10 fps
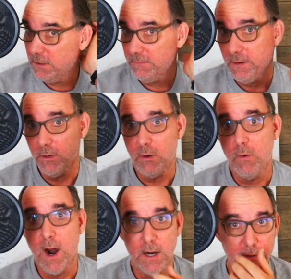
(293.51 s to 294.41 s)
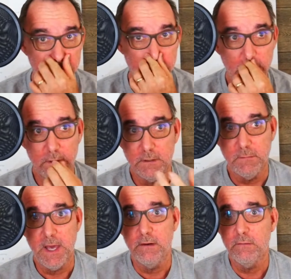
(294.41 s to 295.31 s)
if they're required to do or as a
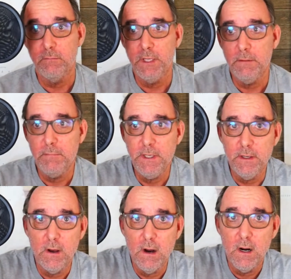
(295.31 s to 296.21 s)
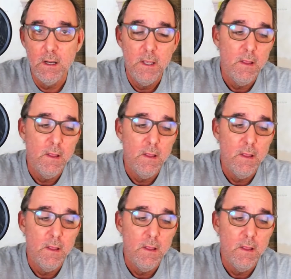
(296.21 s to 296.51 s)
matter of PR.